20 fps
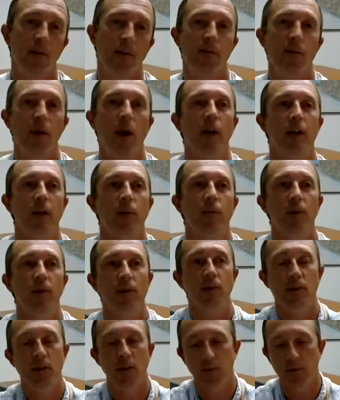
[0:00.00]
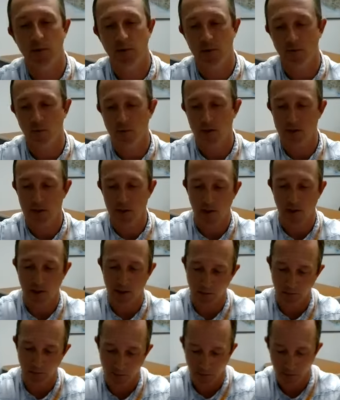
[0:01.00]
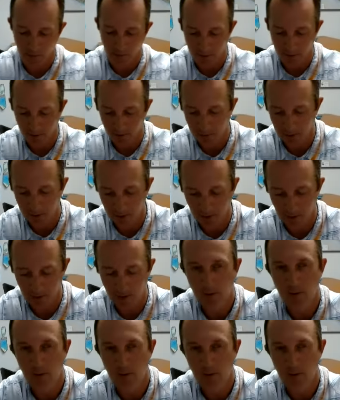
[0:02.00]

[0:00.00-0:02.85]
documents that we saw on the pick,